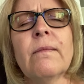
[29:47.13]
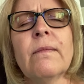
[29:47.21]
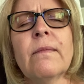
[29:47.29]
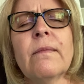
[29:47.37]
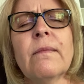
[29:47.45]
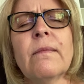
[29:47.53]

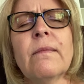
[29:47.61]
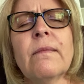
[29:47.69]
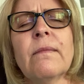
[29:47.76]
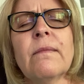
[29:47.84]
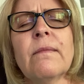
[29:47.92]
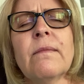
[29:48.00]

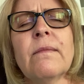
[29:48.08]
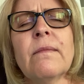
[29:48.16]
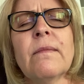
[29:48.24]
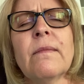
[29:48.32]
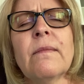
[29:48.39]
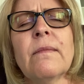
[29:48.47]

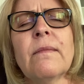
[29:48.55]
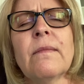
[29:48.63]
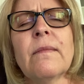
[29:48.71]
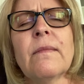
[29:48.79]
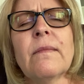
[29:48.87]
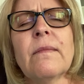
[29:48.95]

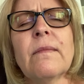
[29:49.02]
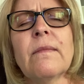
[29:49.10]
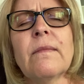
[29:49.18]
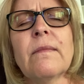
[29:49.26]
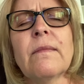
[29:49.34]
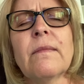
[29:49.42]

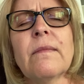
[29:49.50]
No one is speaking in this clip.